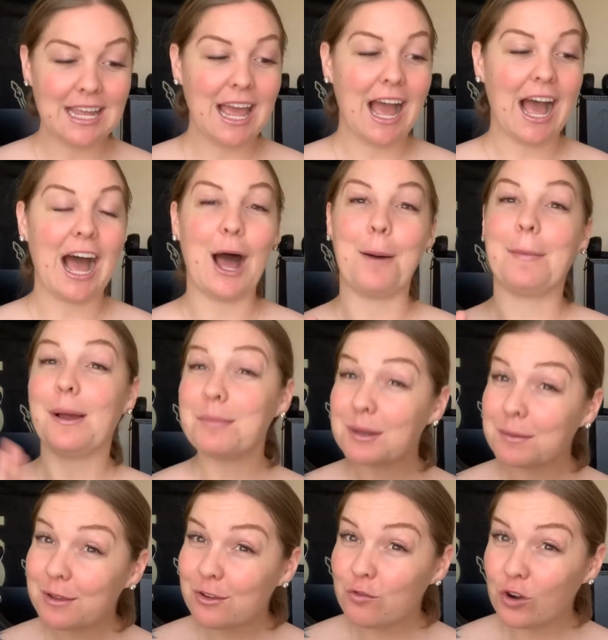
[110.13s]
I'm going to
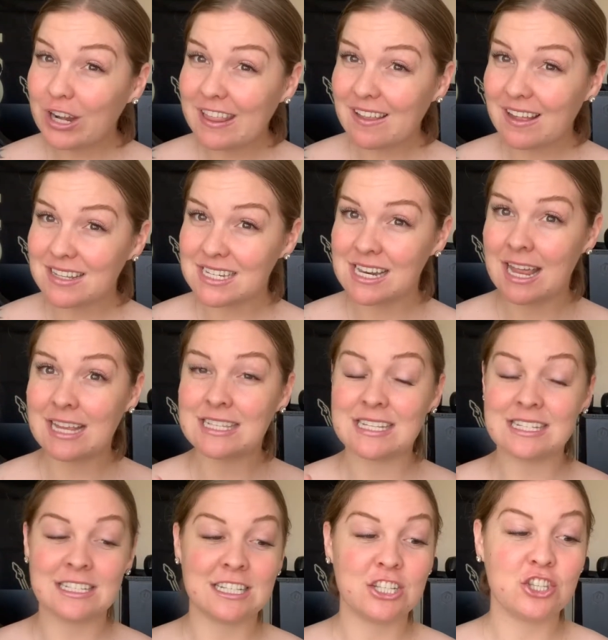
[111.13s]
be avoiding that today
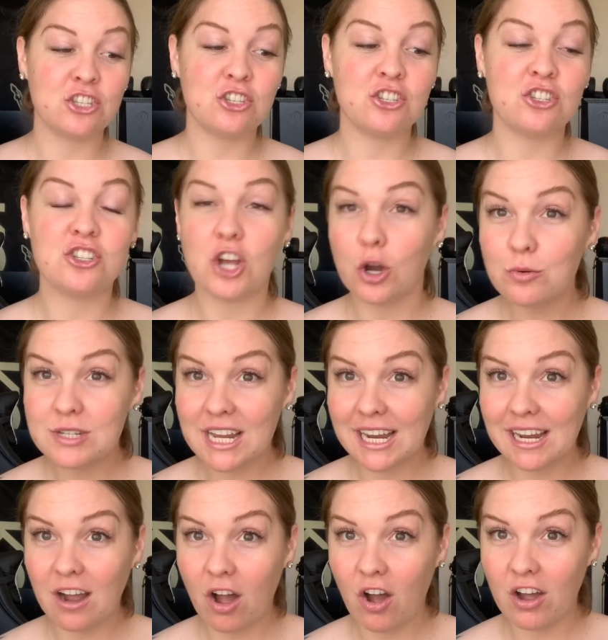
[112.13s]
since it's so dang
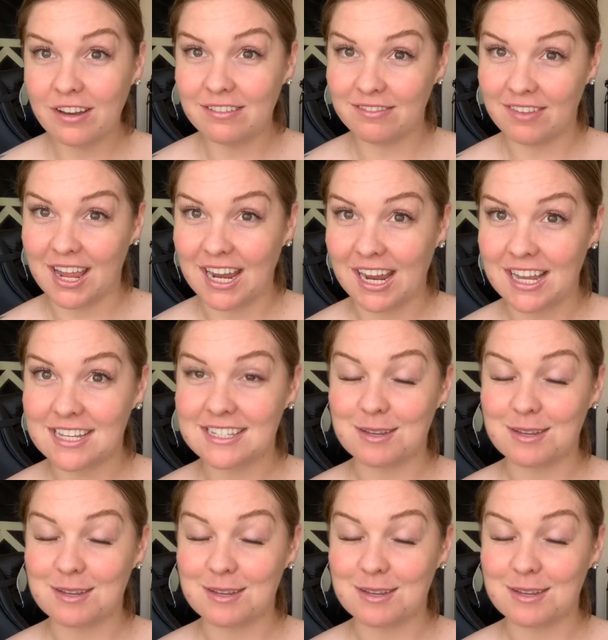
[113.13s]
hot in Vegas.